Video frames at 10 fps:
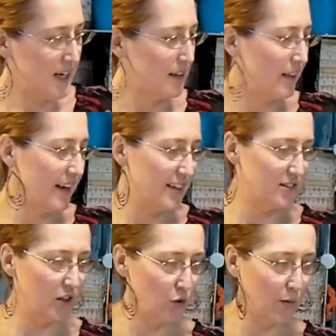The thing
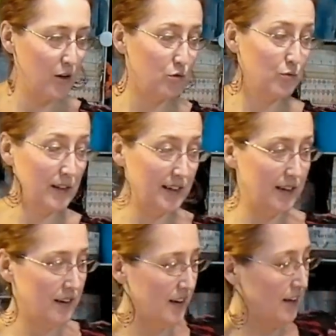is, you when you
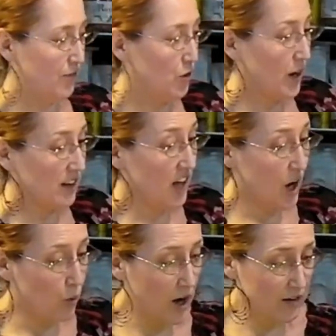really, if you've got a
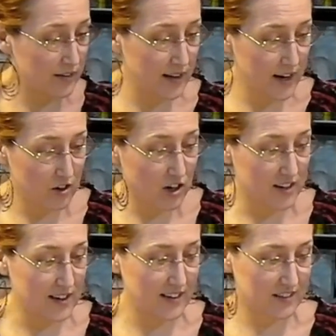lot of water in there, you're
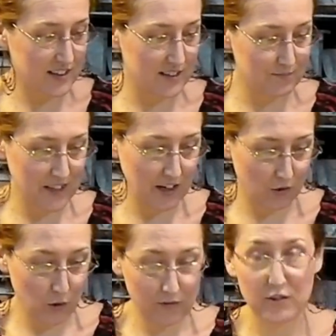gonna it's gonna take
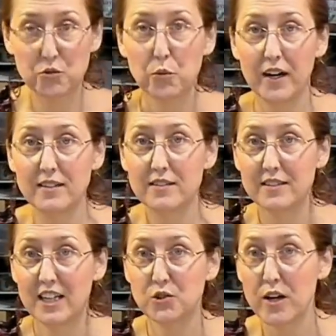a, quite a few sprays to
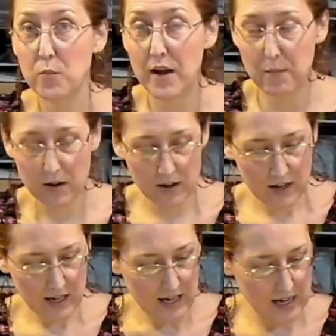saturate your paper,
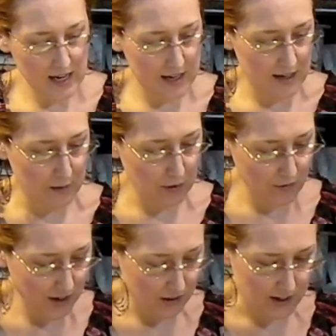and uh, it
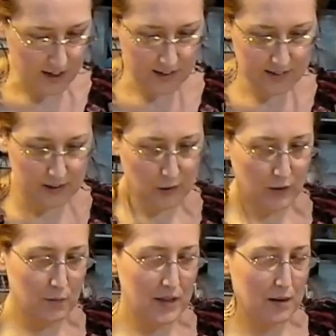might wrinkle on you,
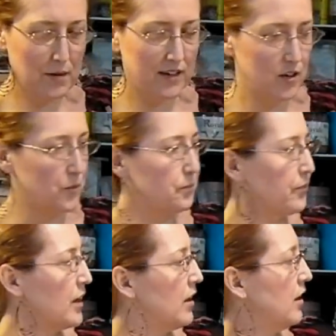so keep that in mind too.
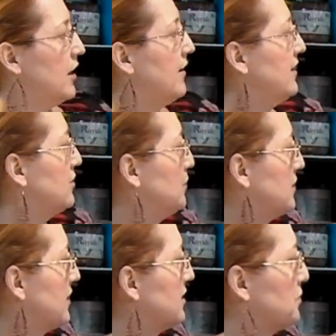All right, so I'm
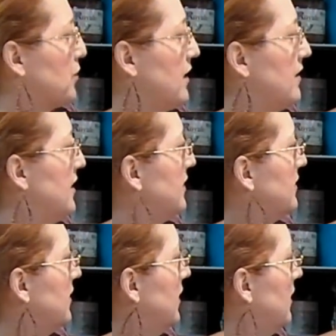just gonna spray
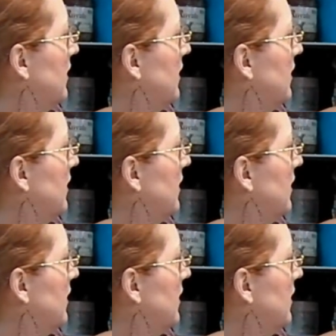this.